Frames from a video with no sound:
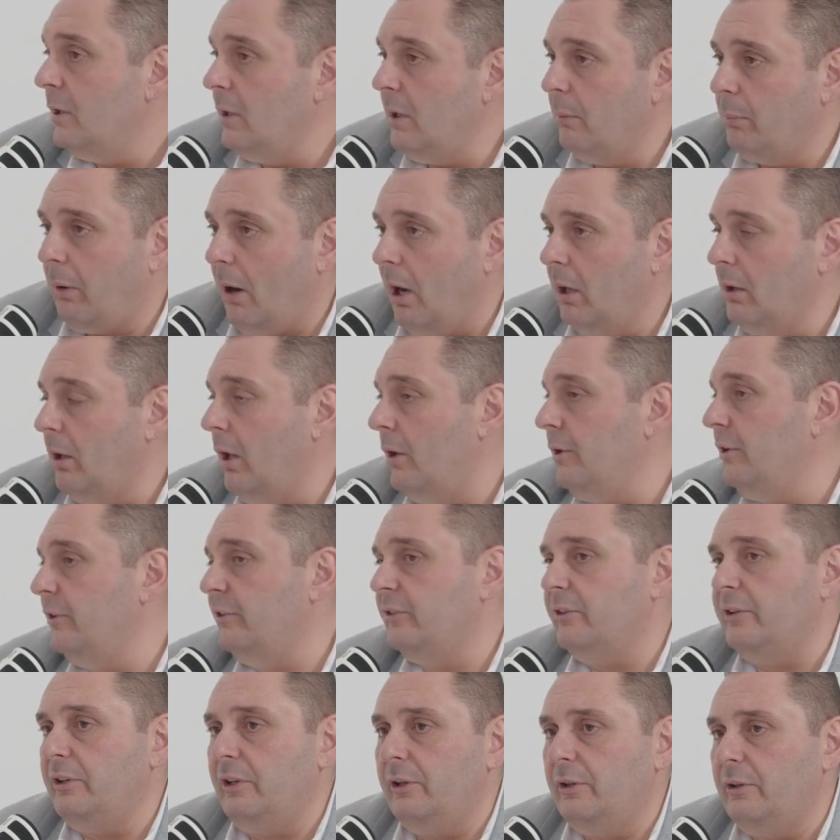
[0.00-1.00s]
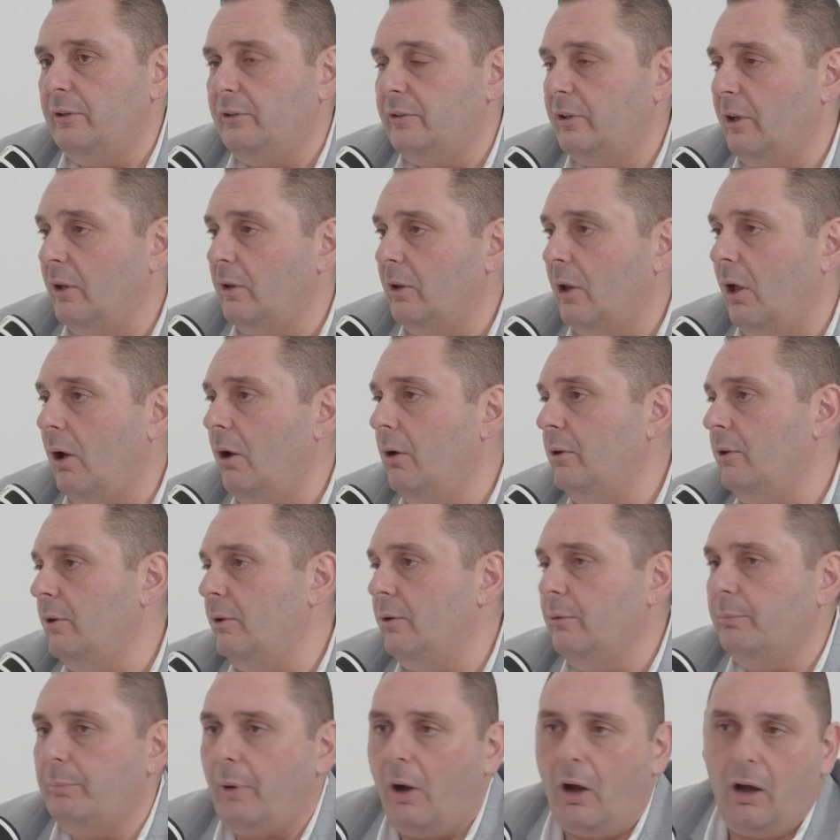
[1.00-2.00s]
You buy low, you sell low.
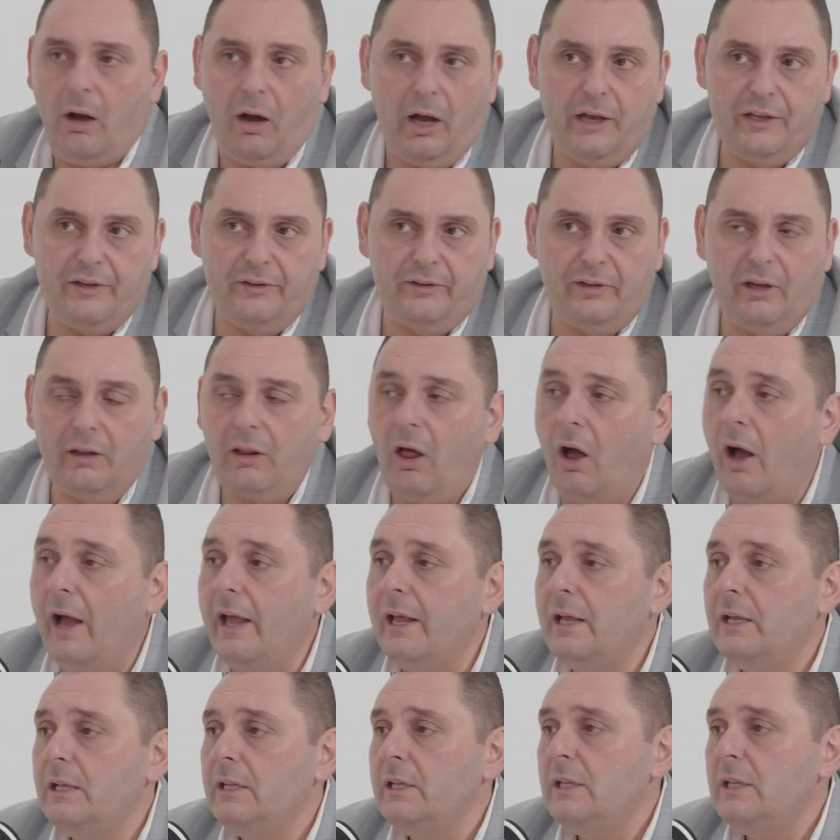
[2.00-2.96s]
You buy high, you sell high.